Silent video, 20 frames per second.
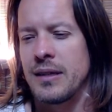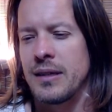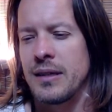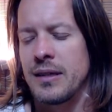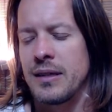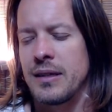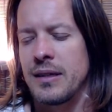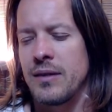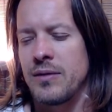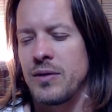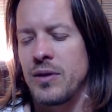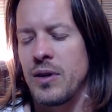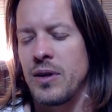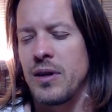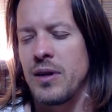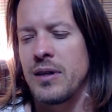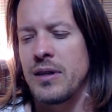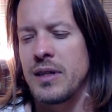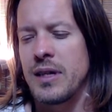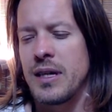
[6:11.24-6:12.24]
And after
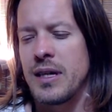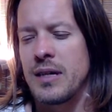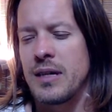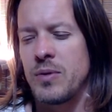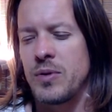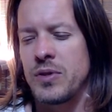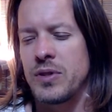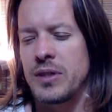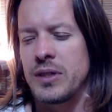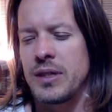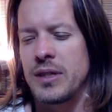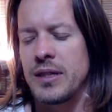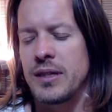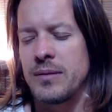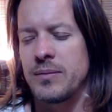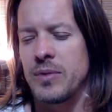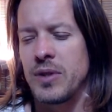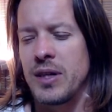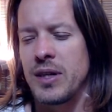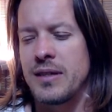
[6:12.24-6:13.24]
all the animals had
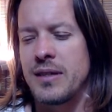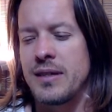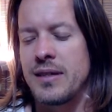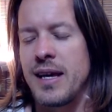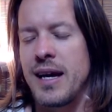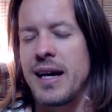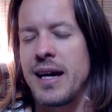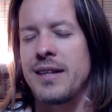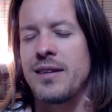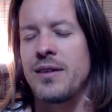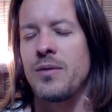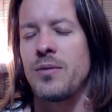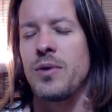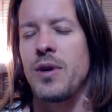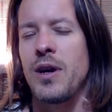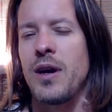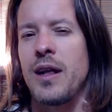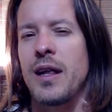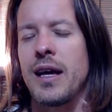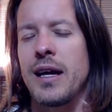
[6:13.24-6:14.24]
come, God says, I know where
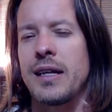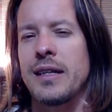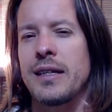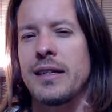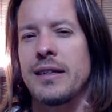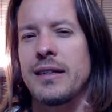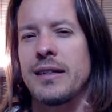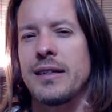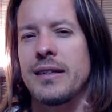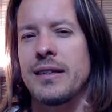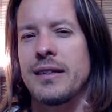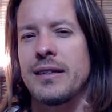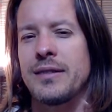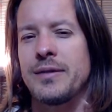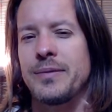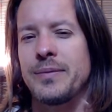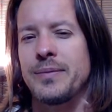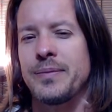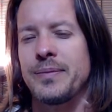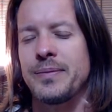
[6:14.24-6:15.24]
I'll hide it.
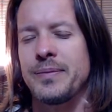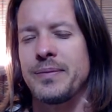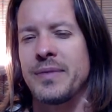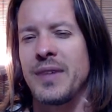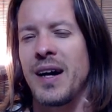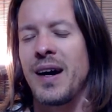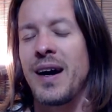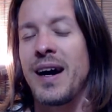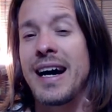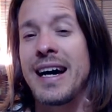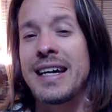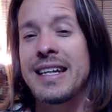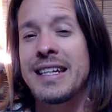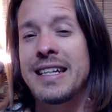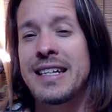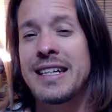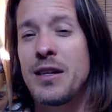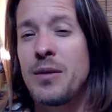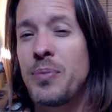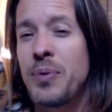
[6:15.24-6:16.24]
I'll hide it
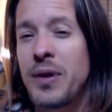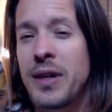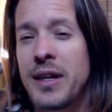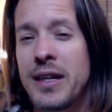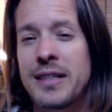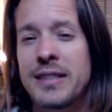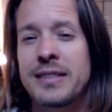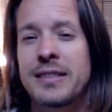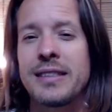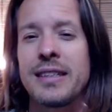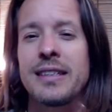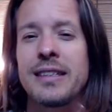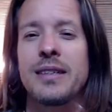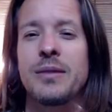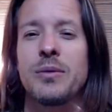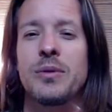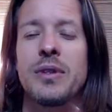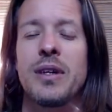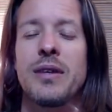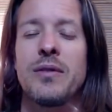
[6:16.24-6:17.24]
in a place that they
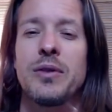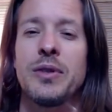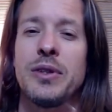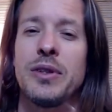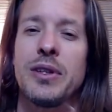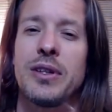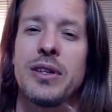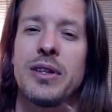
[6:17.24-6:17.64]
will never look.